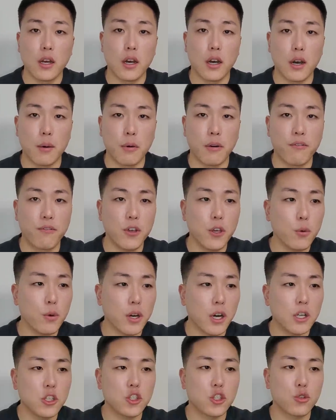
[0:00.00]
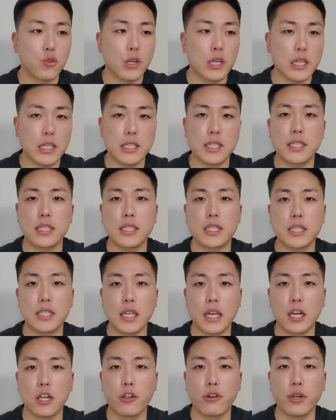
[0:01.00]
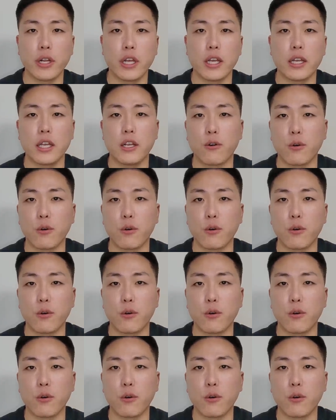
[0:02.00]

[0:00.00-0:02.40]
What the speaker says: A few countries, including,